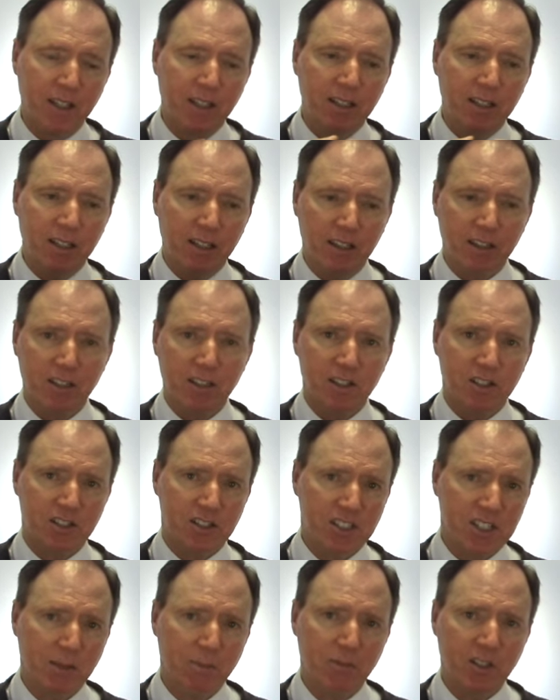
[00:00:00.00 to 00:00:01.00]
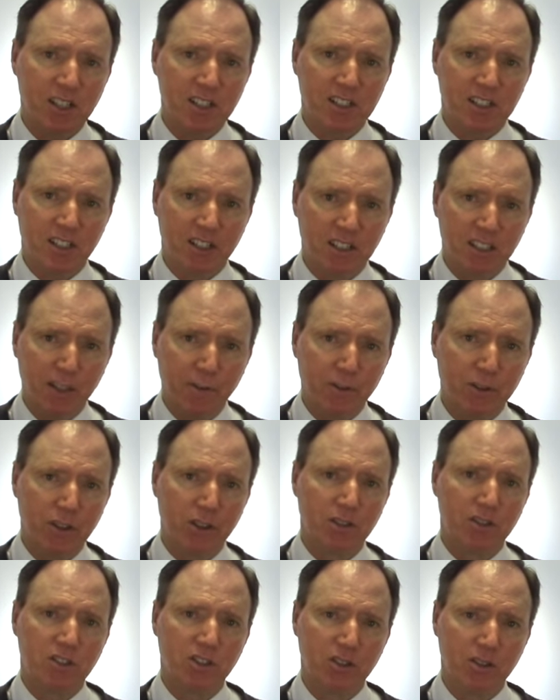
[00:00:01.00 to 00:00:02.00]
Now, there are some things that are
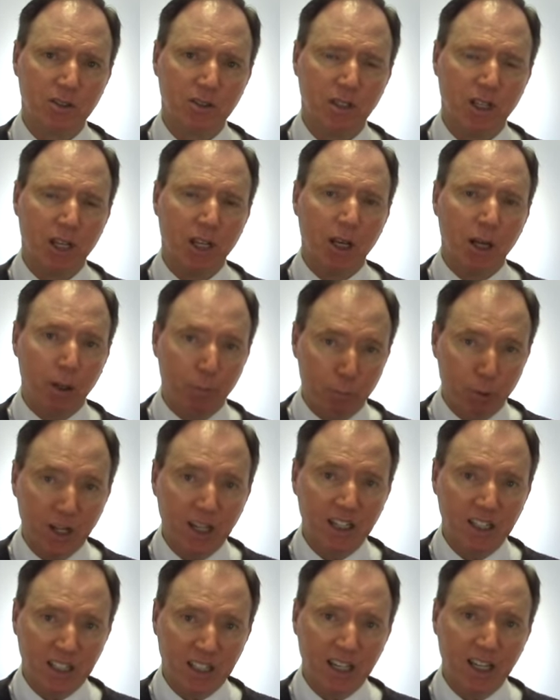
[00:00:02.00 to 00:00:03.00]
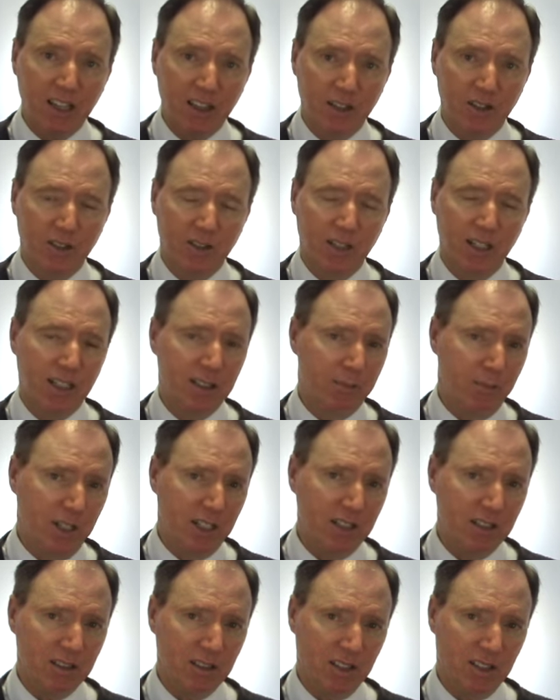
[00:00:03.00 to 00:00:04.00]
difficult to bring together,
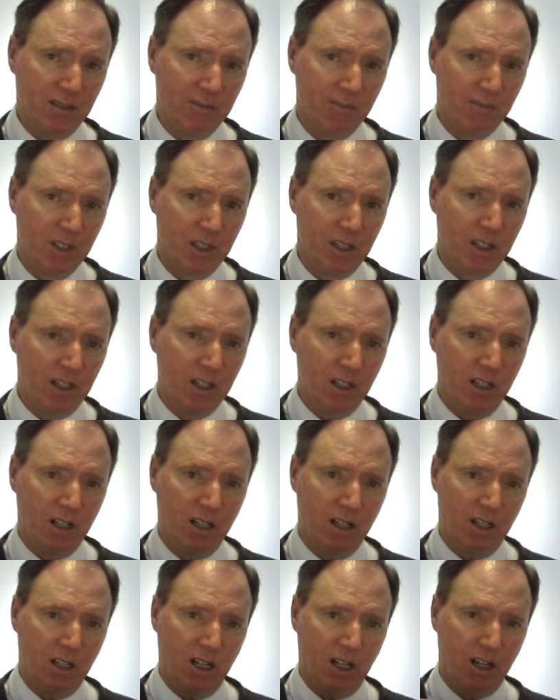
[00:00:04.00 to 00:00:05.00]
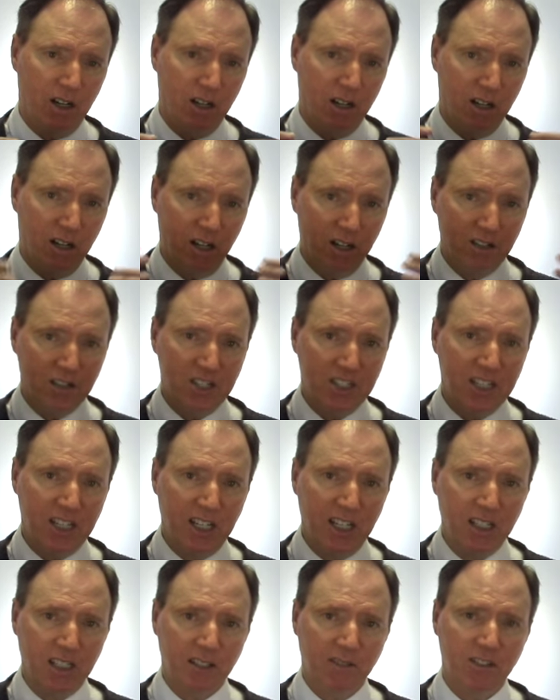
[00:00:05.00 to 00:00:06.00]
admittedly. Uh, our
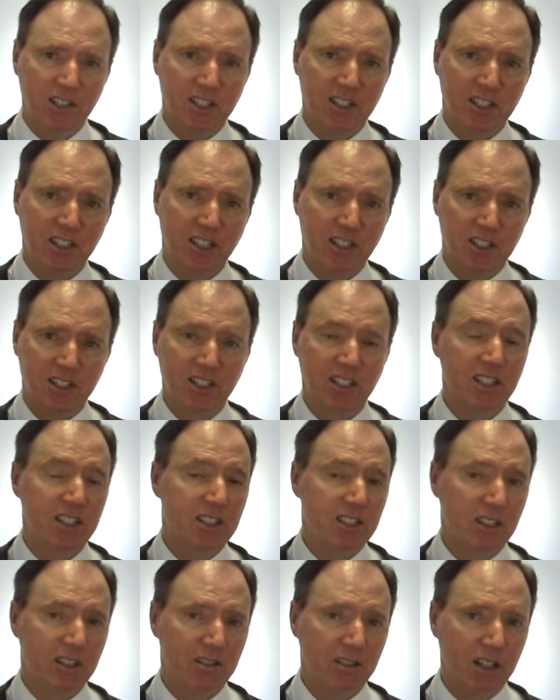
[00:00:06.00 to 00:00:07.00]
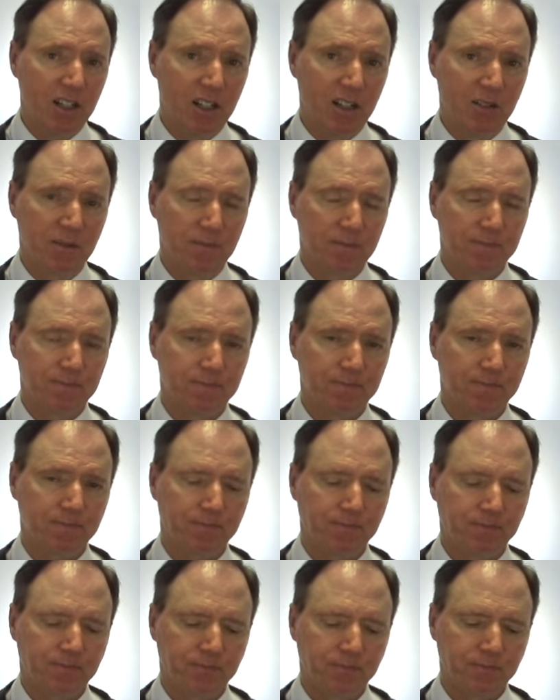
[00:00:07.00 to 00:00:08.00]
understanding of these things needs to grow.
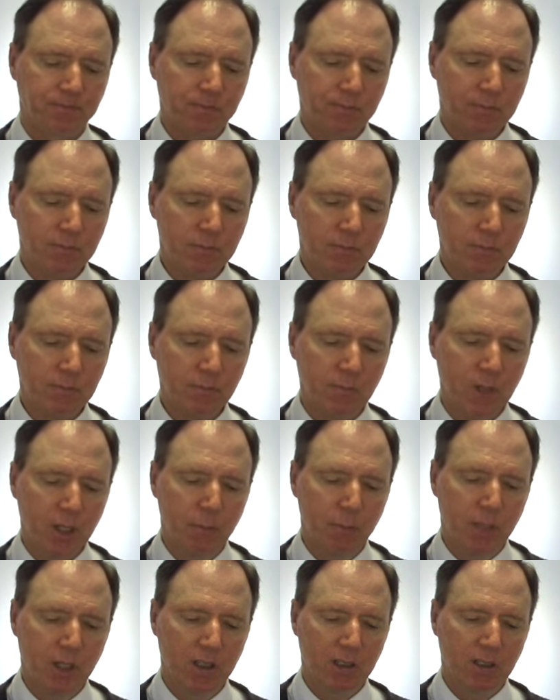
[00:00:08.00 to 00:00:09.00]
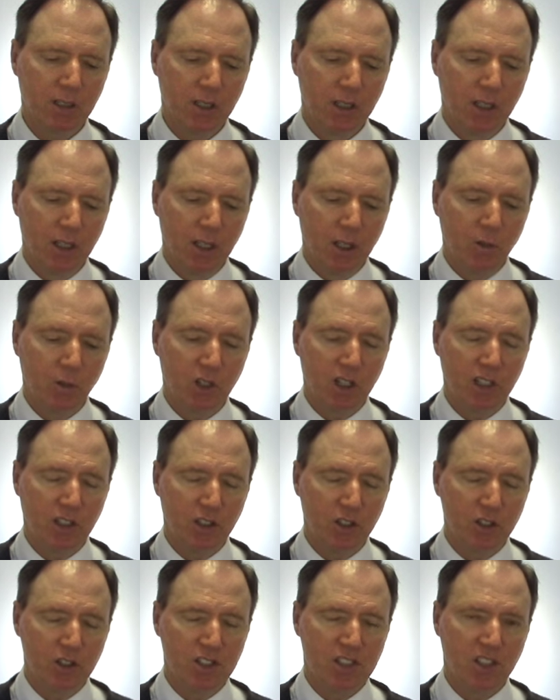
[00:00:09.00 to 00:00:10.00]
But we
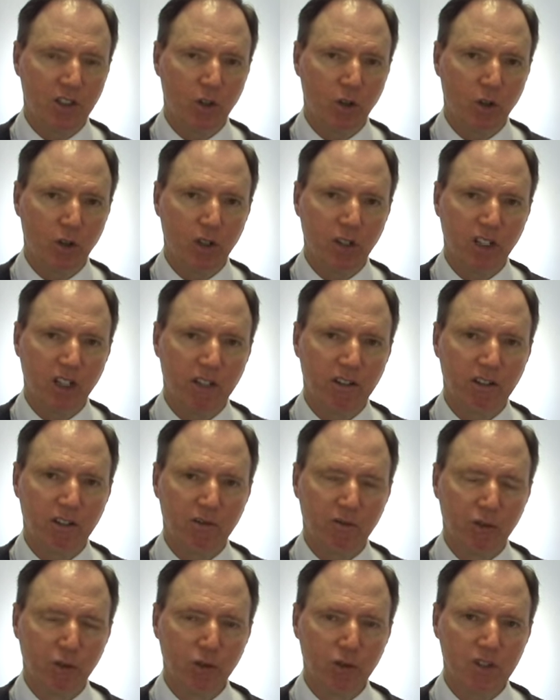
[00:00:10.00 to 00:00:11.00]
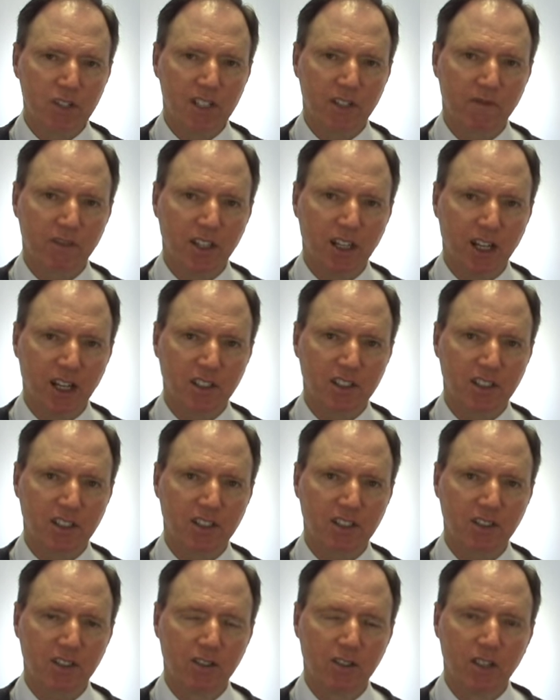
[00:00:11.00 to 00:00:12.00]
use the ordinary rules of
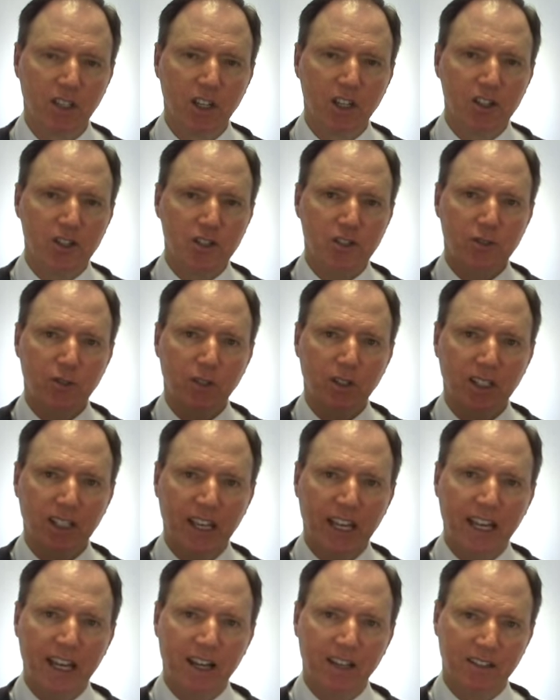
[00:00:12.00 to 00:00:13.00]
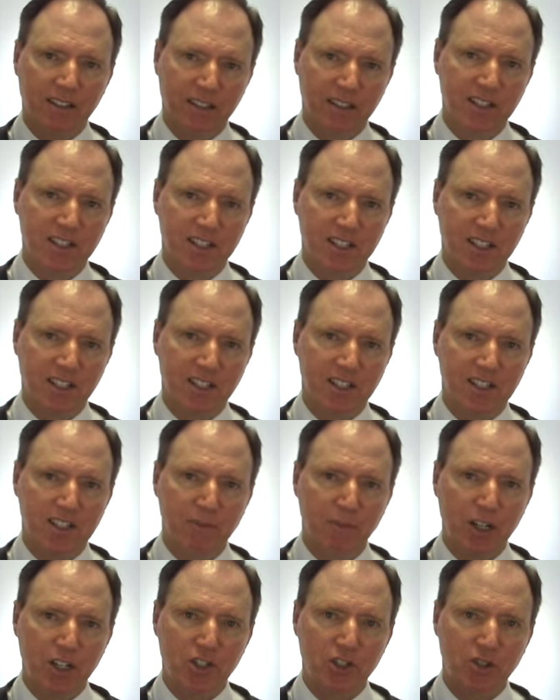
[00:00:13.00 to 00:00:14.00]
logic to sort out these things
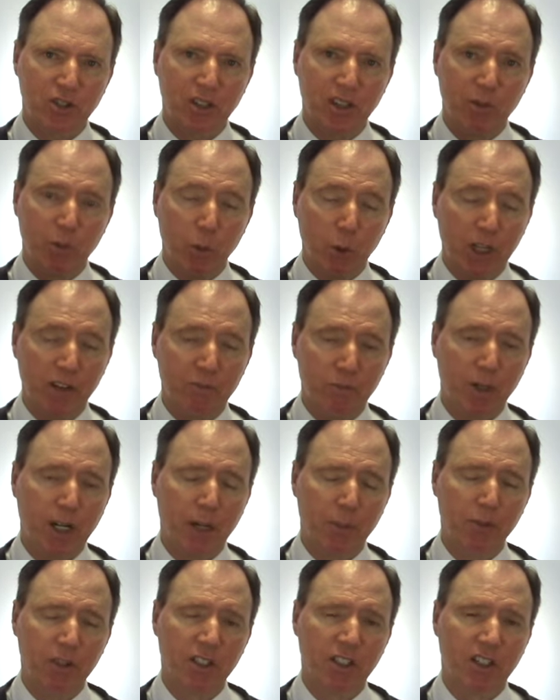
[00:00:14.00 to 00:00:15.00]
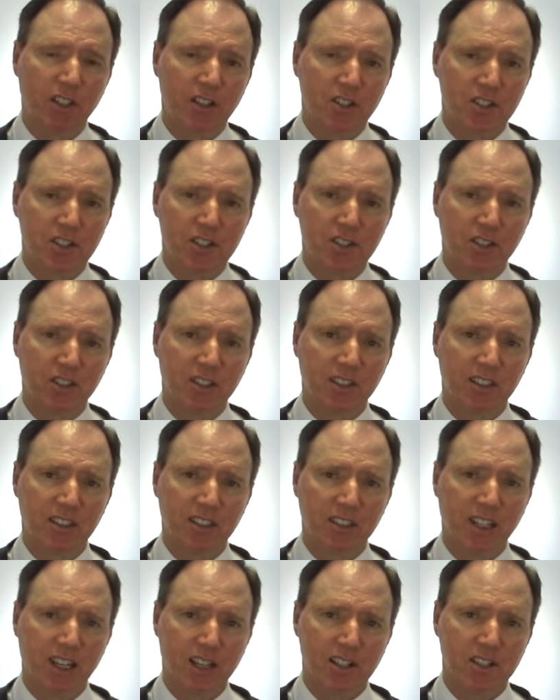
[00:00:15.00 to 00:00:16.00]
to make sure that we have properly understood the
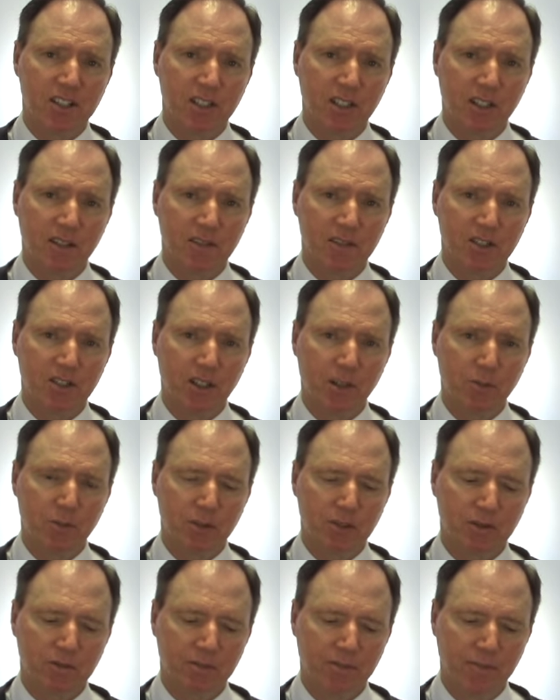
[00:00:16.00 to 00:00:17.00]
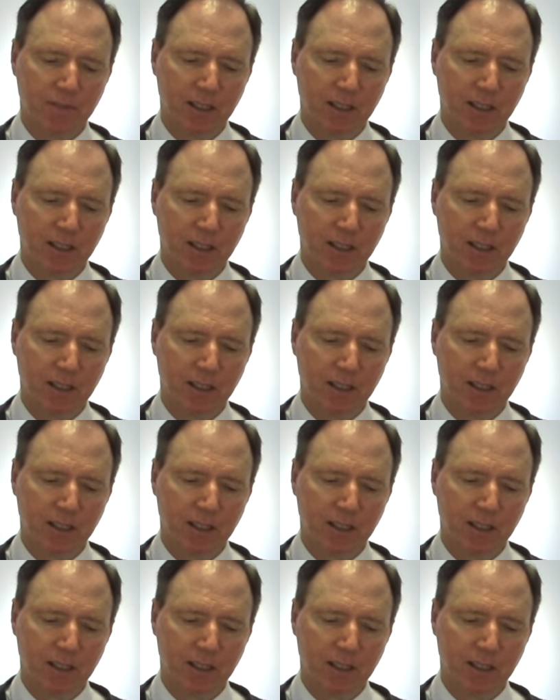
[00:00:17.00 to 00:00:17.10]
text of Scripture.